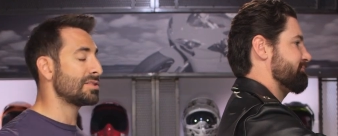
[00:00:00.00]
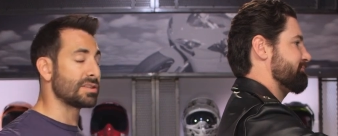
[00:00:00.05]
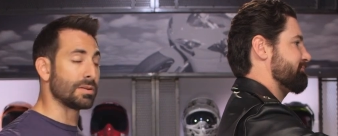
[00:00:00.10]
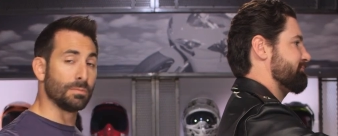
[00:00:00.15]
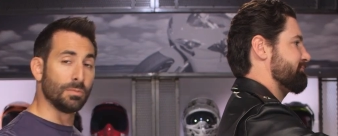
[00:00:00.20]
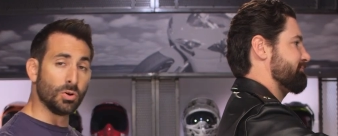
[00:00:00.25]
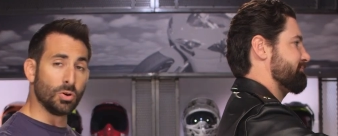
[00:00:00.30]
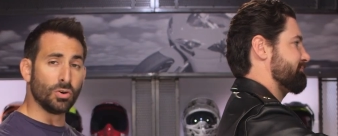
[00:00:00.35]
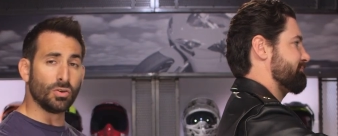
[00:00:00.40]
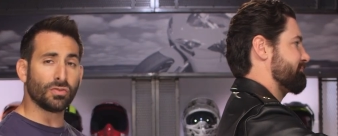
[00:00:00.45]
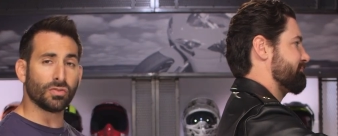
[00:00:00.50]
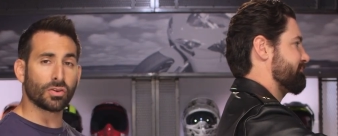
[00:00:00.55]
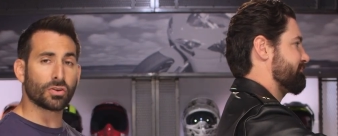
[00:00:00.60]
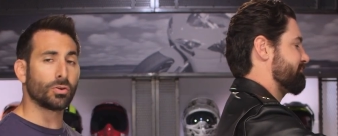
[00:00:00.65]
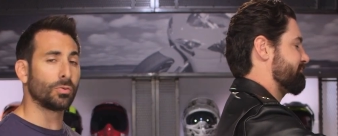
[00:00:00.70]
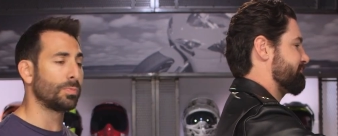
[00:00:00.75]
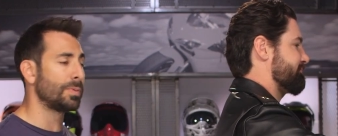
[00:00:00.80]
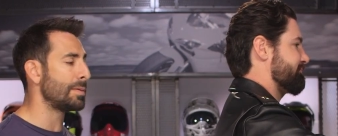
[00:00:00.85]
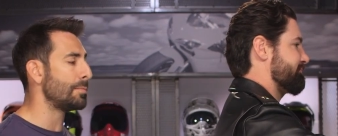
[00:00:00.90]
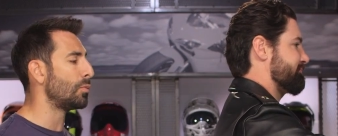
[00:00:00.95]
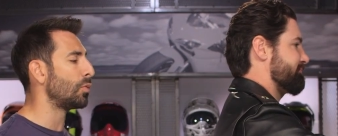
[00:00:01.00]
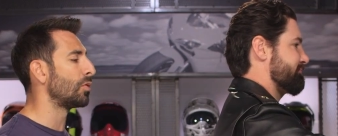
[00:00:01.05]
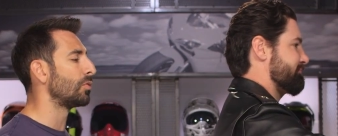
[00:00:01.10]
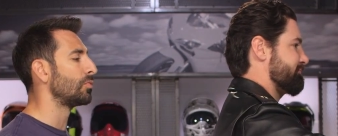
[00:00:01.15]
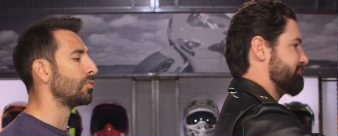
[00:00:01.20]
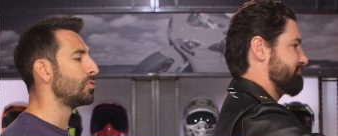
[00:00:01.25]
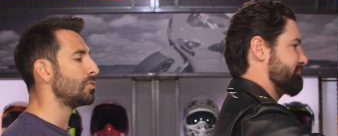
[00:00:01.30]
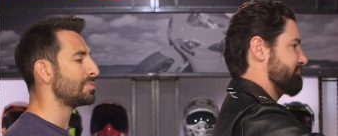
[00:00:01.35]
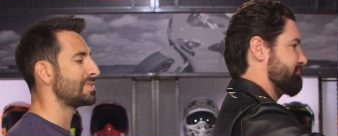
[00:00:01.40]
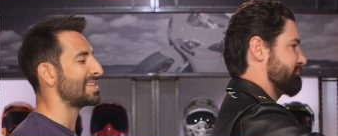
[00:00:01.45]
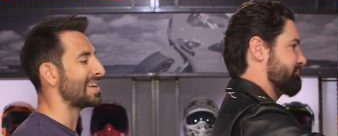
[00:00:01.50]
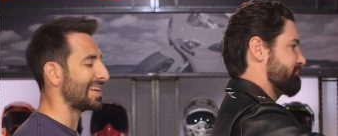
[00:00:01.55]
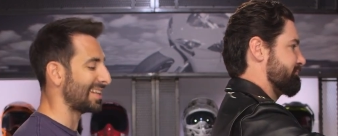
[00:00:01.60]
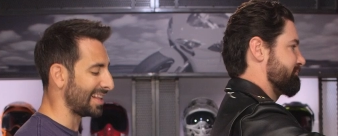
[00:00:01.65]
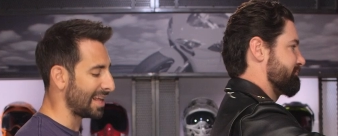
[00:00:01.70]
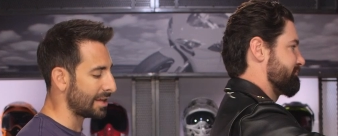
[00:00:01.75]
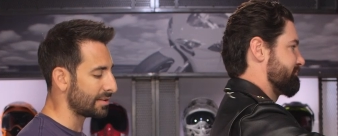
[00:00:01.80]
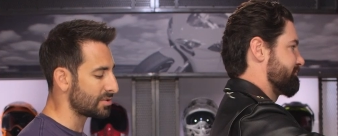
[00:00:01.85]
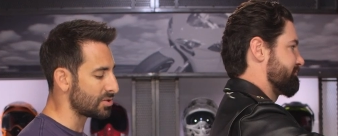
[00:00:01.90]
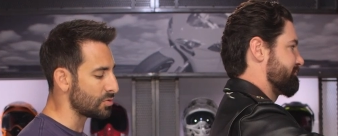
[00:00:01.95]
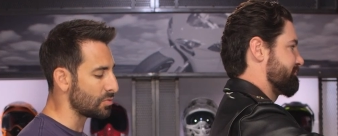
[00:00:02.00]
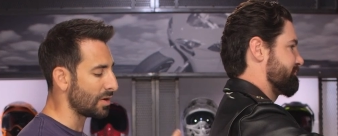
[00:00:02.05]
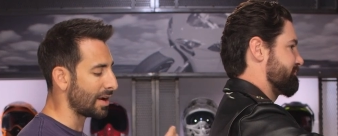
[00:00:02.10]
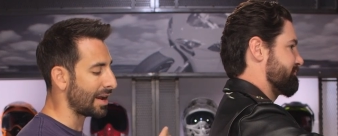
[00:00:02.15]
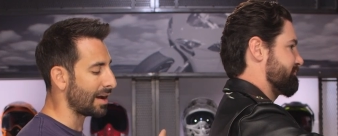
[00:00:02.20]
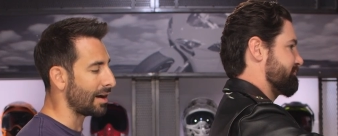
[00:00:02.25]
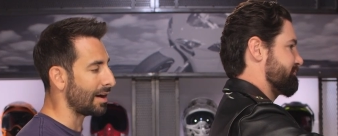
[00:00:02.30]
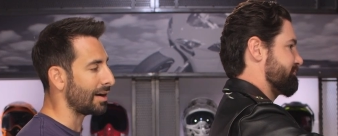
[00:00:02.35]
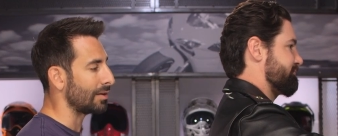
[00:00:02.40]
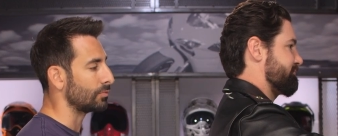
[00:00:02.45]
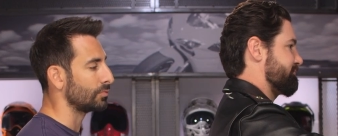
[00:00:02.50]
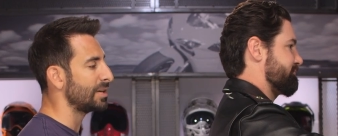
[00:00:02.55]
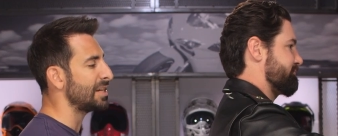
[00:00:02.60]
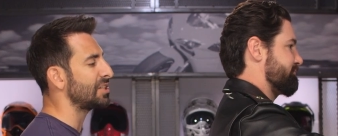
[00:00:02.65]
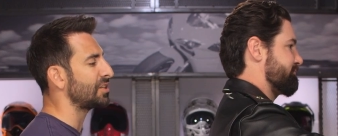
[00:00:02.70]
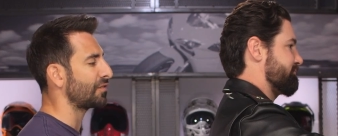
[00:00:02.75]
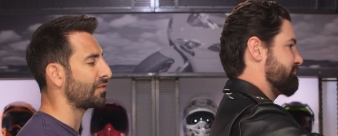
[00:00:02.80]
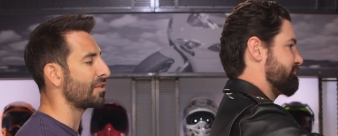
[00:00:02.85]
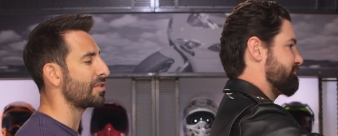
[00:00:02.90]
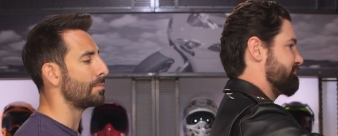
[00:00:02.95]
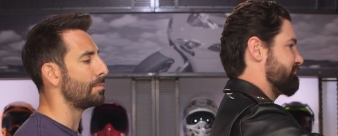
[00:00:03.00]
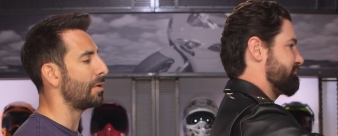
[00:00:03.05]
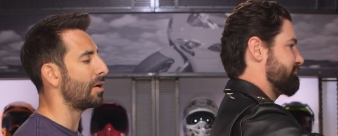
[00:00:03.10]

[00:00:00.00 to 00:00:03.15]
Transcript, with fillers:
Speaker 1: to move, a little bit more room to reach for the